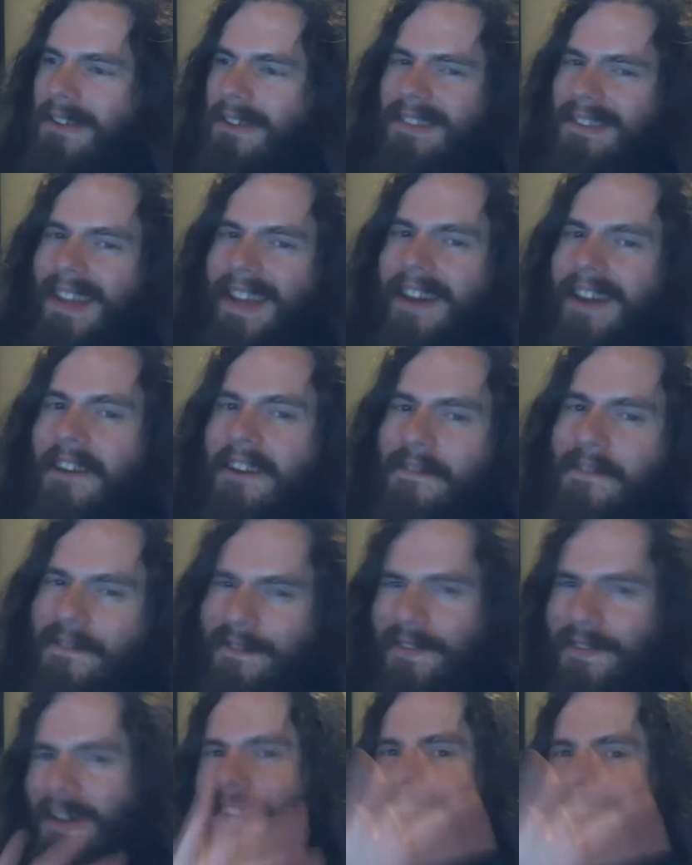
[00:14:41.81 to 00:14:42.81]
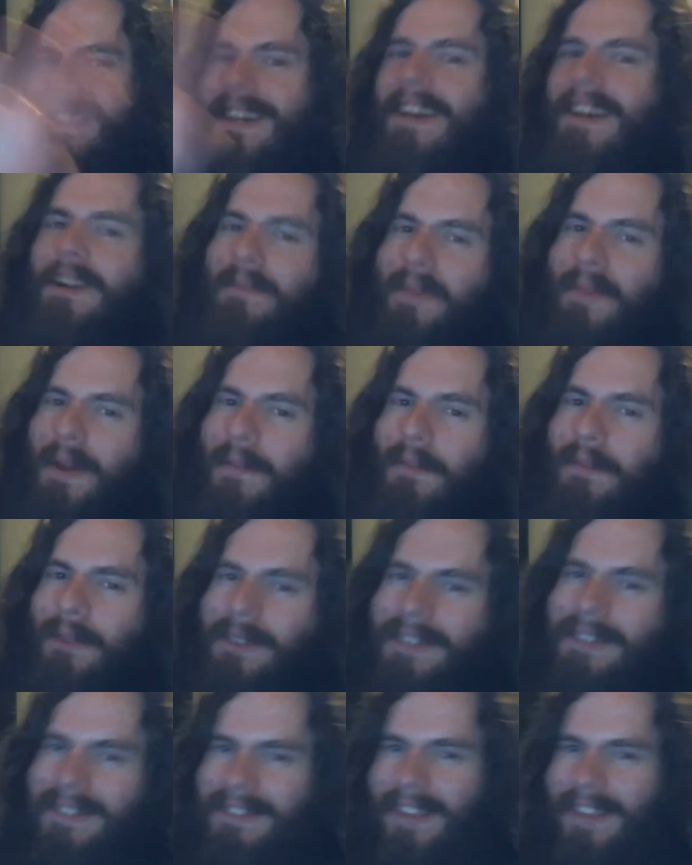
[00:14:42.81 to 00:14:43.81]
It's like a fuck ton of people
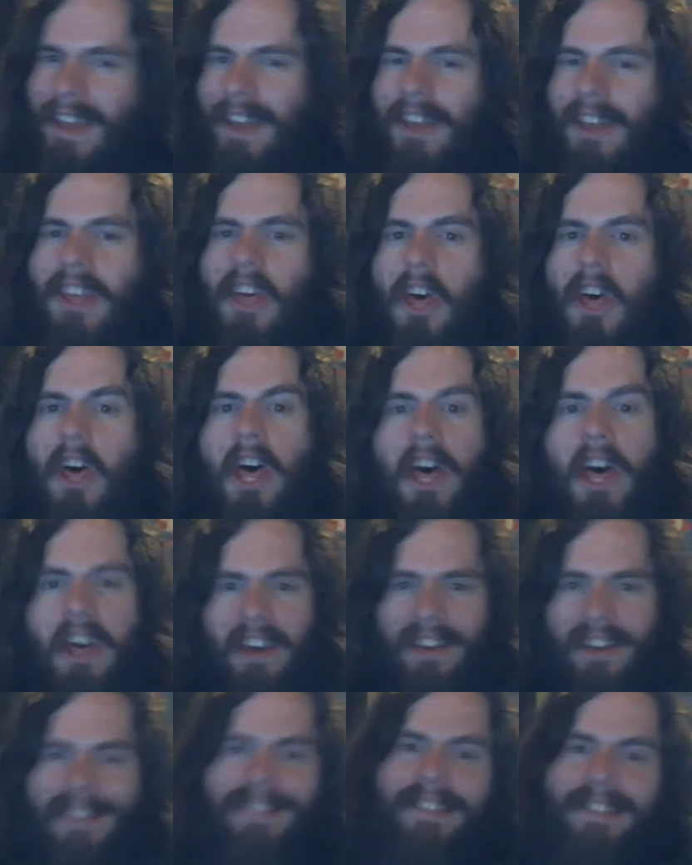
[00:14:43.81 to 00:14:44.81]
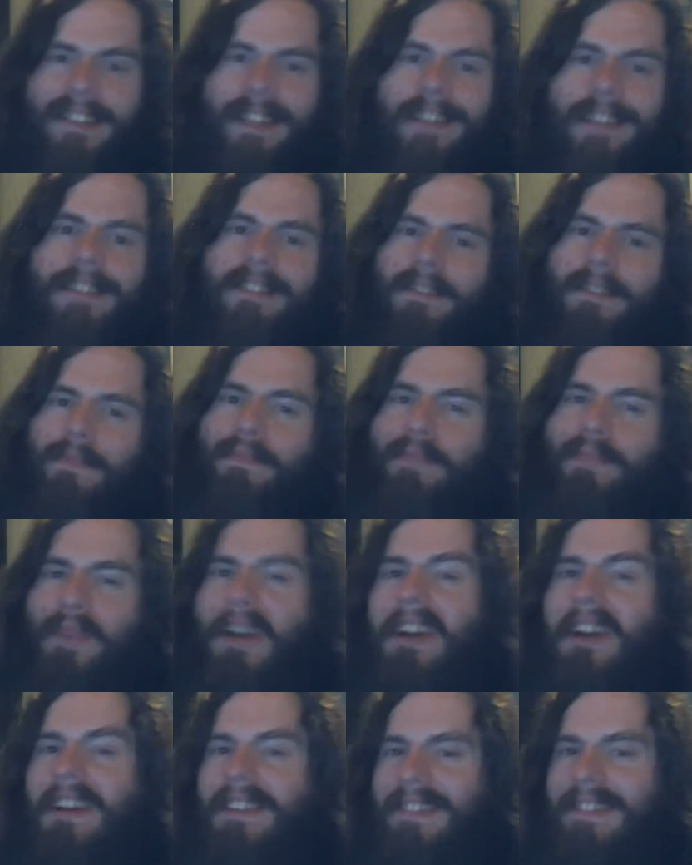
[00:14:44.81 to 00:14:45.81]
are just like, it's a
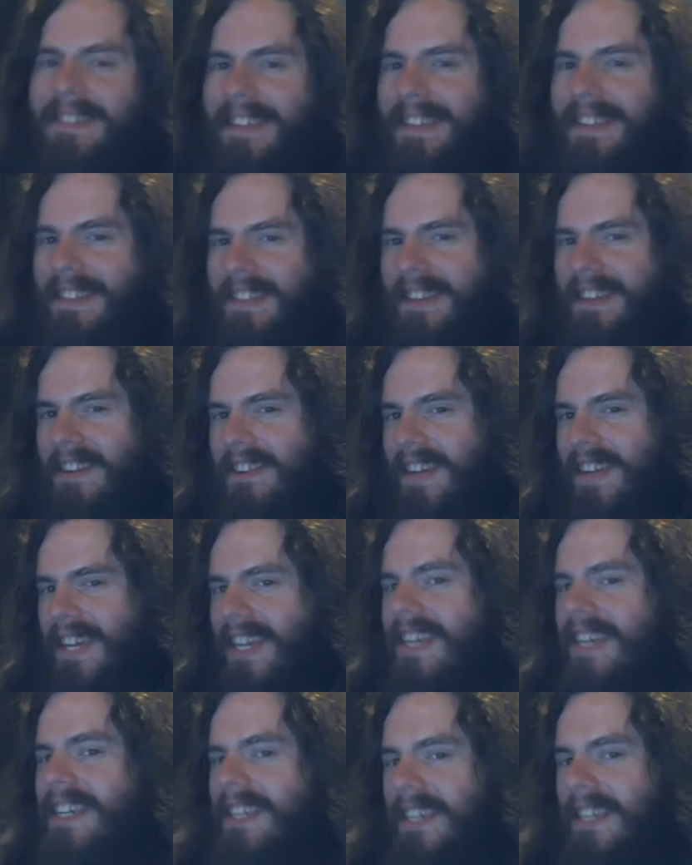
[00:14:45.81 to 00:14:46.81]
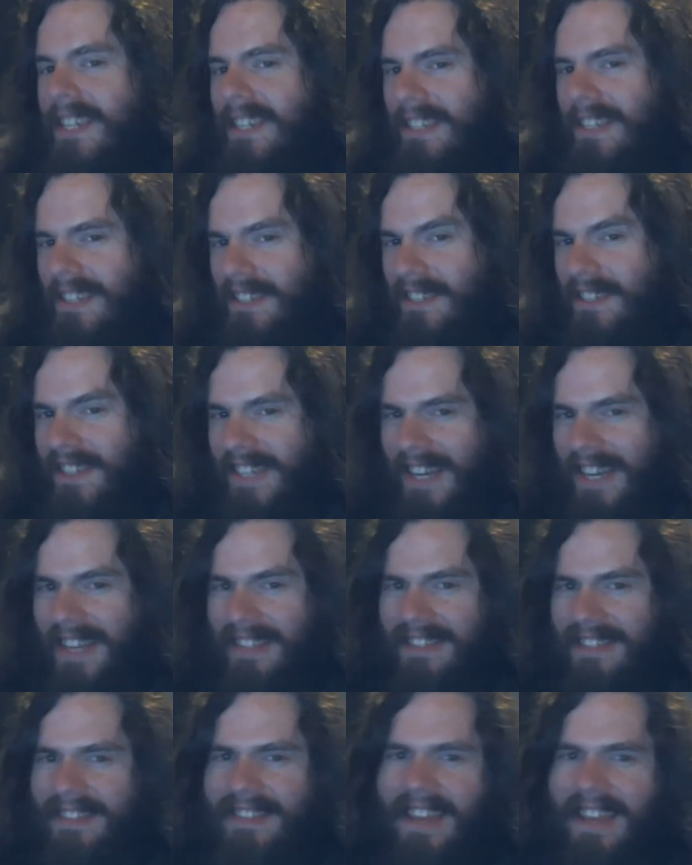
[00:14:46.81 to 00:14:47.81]
conspiracy theory. You
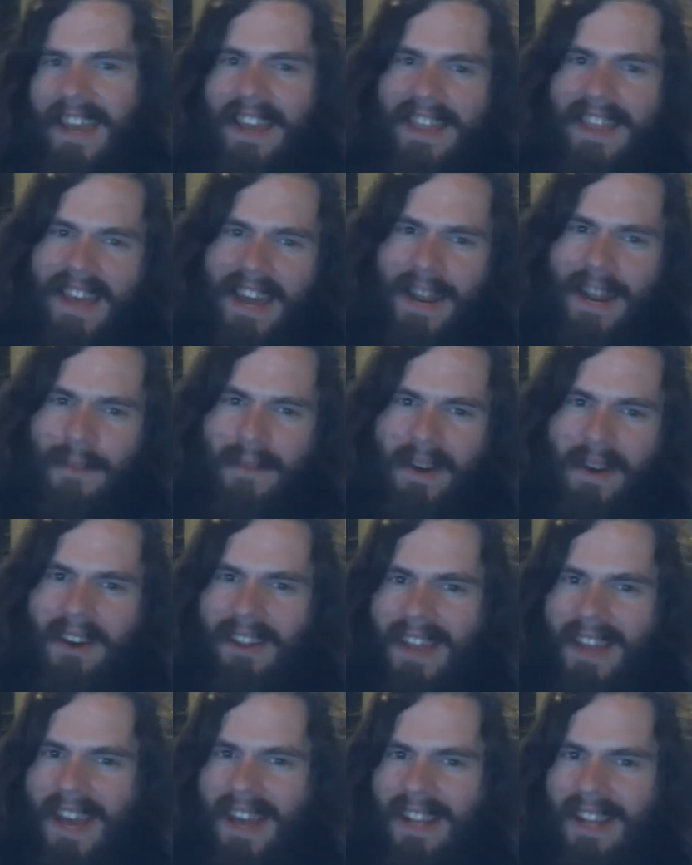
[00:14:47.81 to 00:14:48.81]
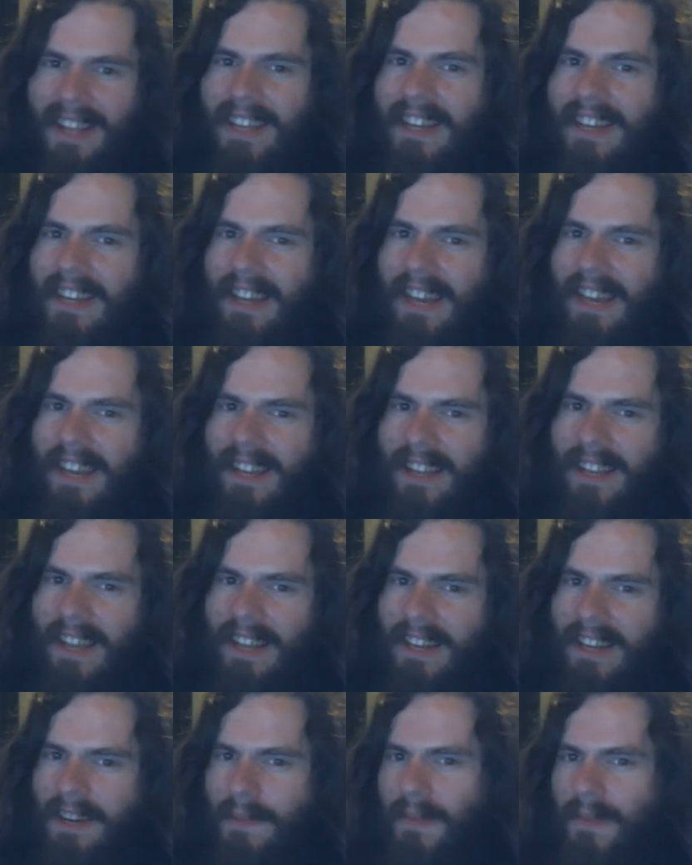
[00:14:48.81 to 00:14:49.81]
can't say that about it. And,
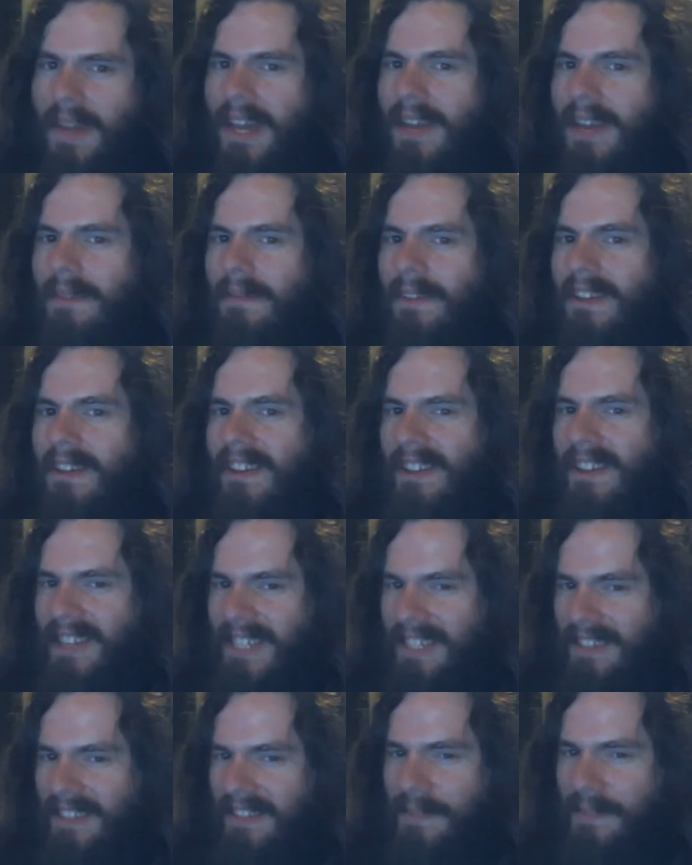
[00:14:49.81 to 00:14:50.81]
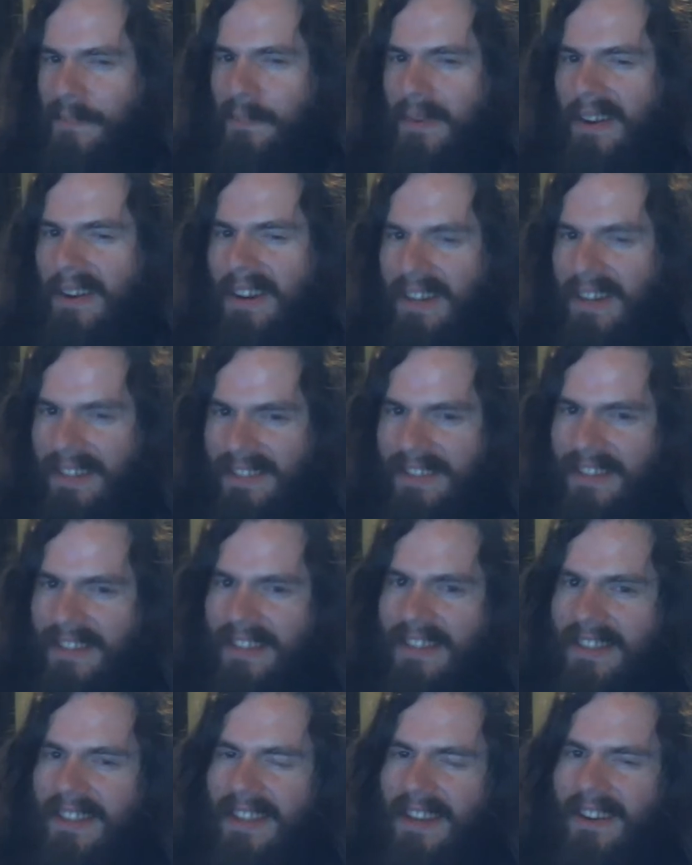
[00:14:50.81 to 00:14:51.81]
and you're being
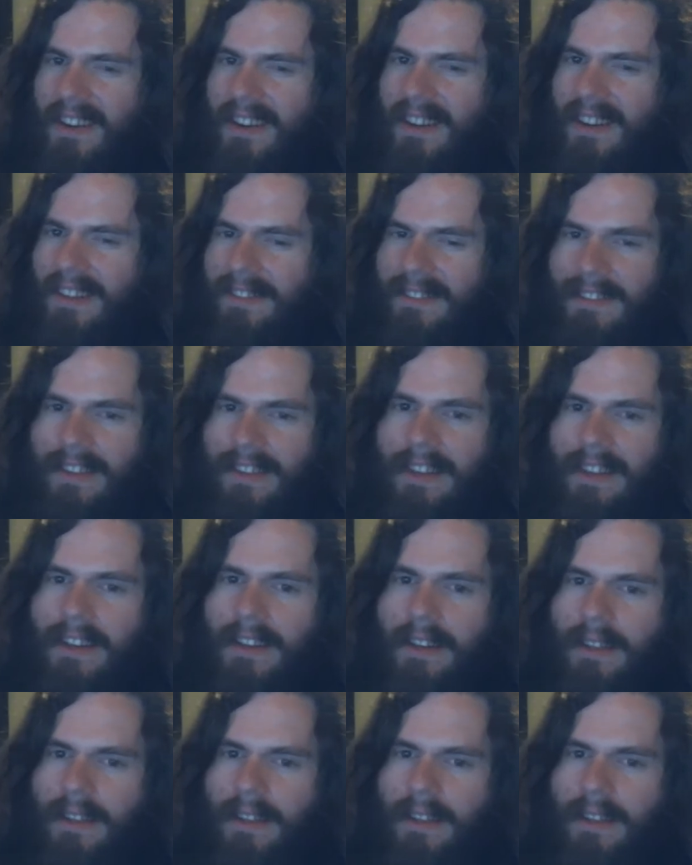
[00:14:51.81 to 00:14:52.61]
conspiracy theorist.